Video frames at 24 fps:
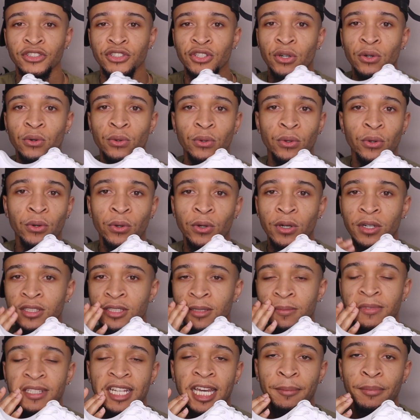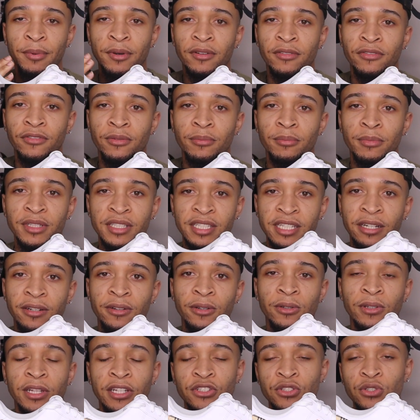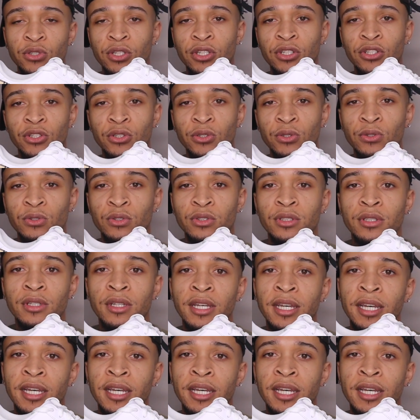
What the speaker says: tote or some type of material that you can use